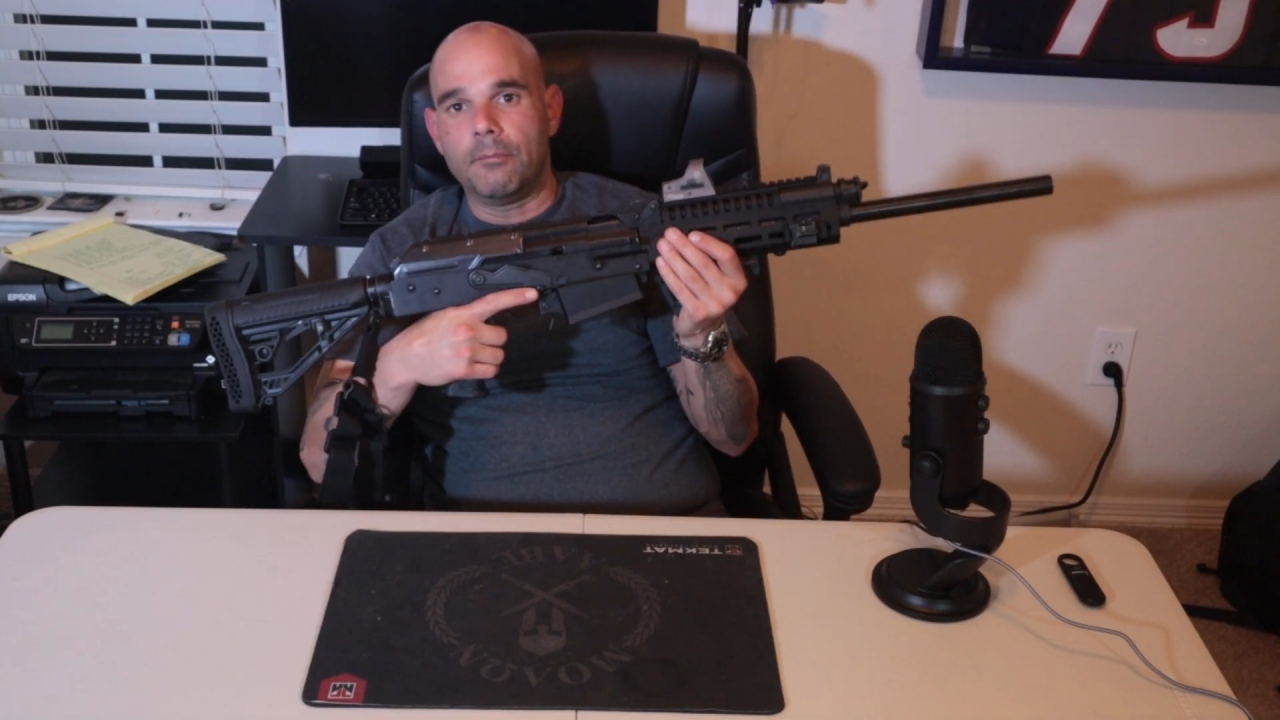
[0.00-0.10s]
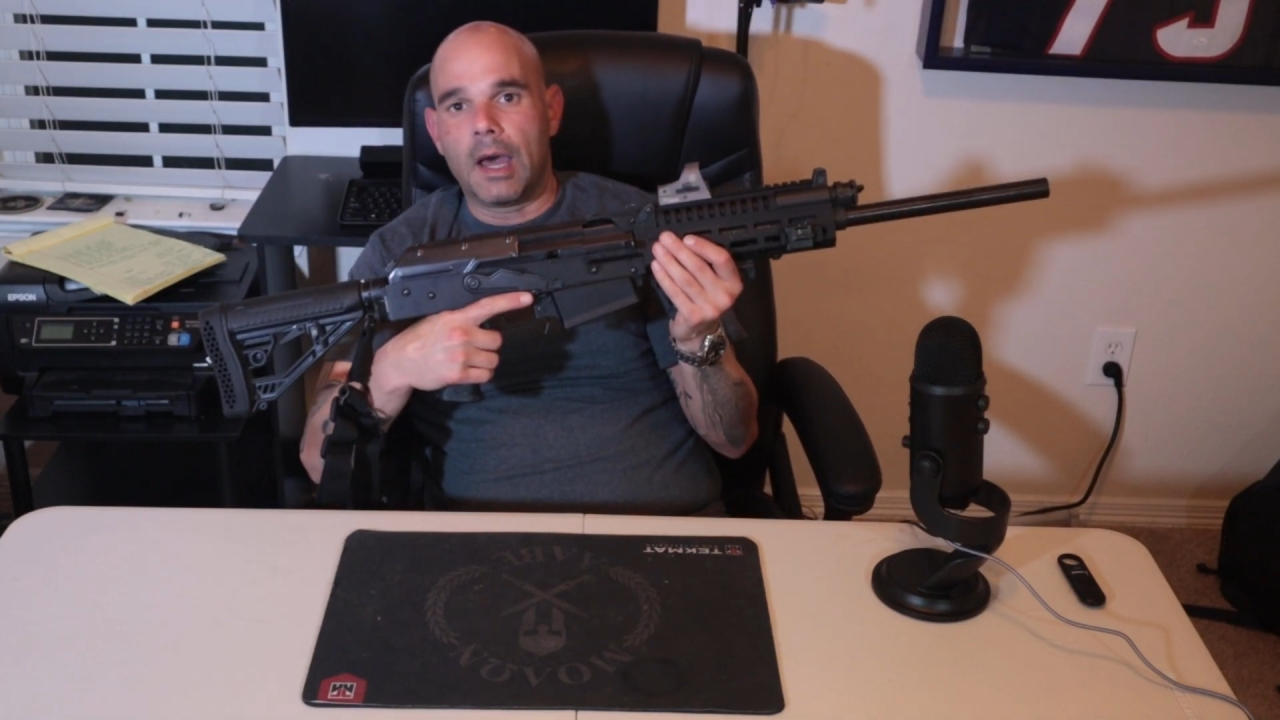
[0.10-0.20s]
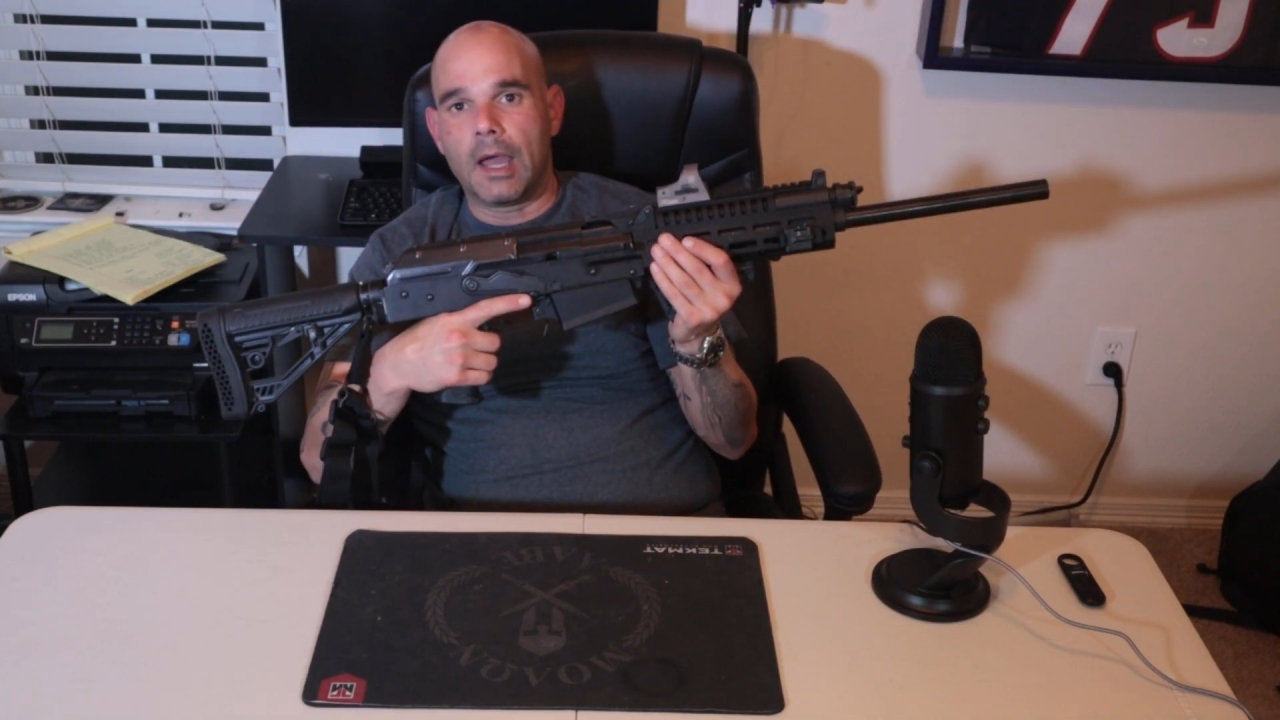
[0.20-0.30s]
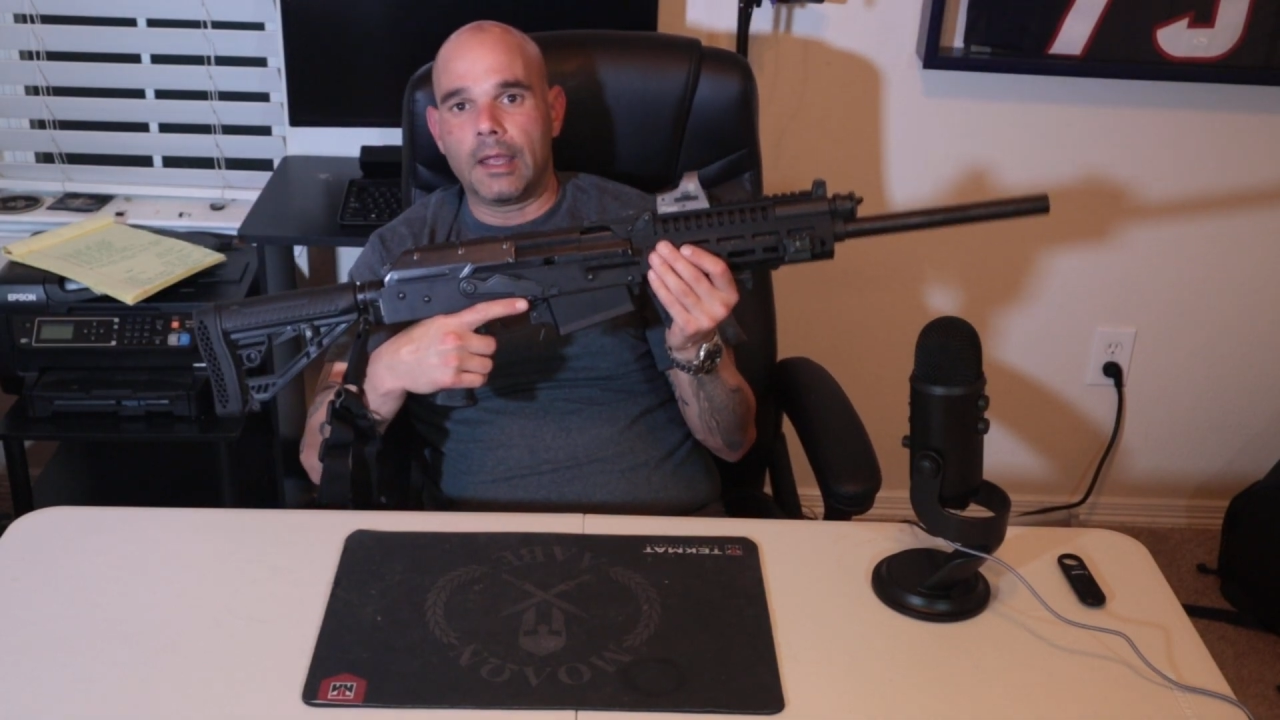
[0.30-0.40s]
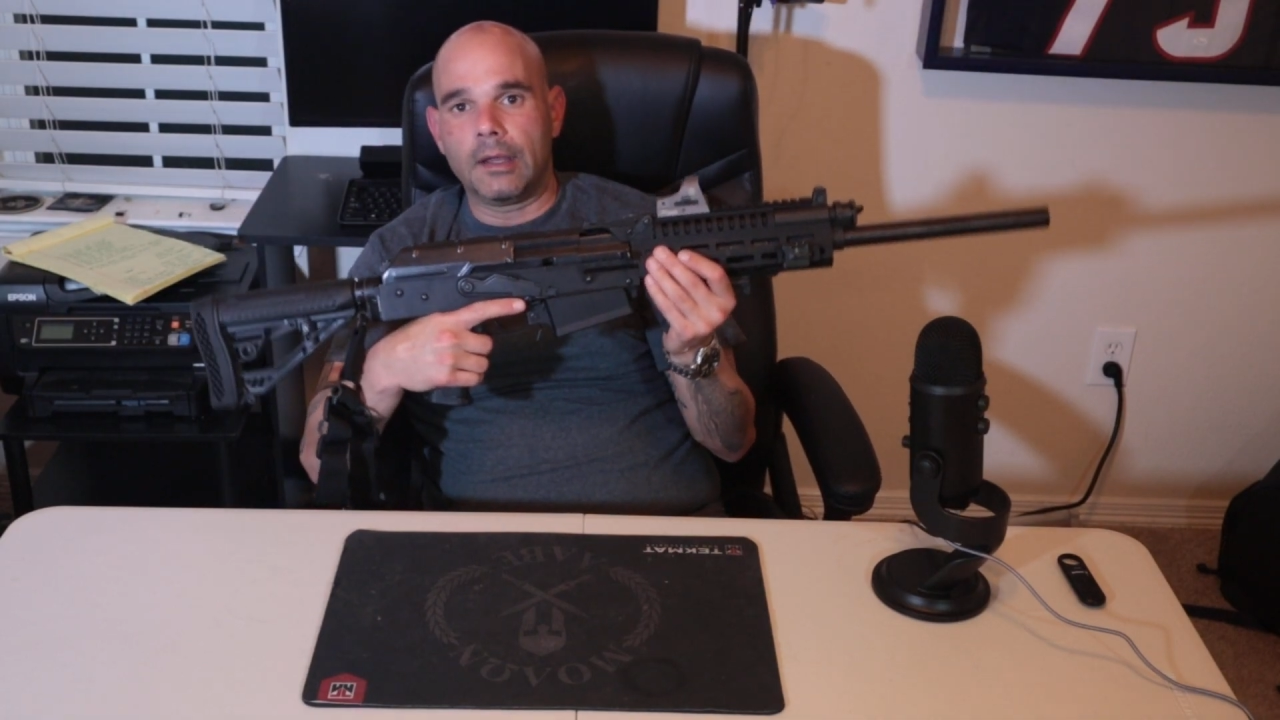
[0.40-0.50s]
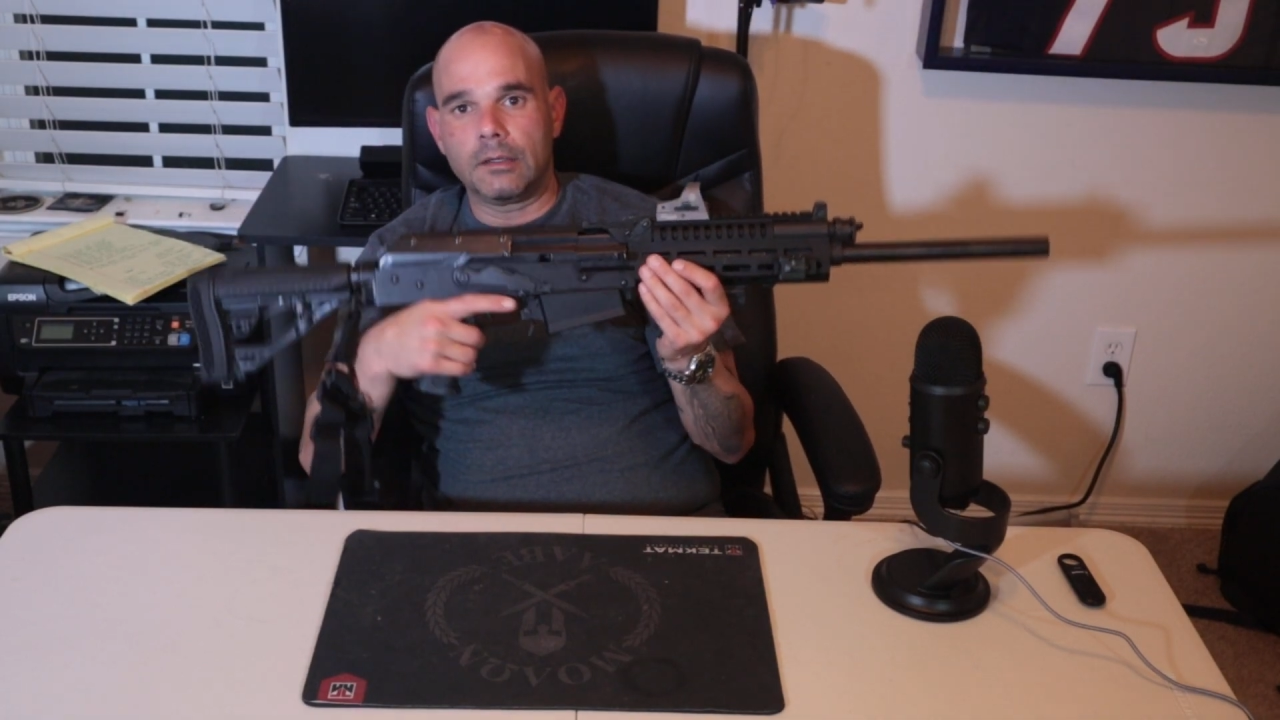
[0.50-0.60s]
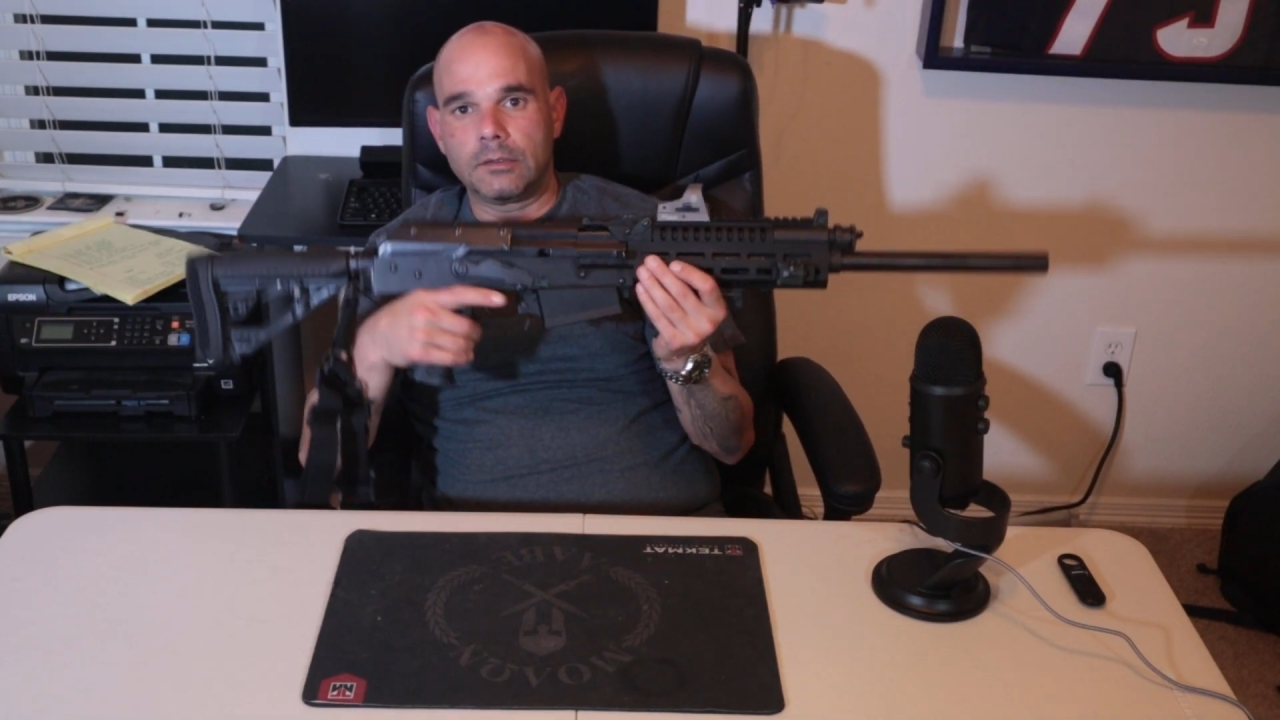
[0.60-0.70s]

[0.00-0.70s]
mine.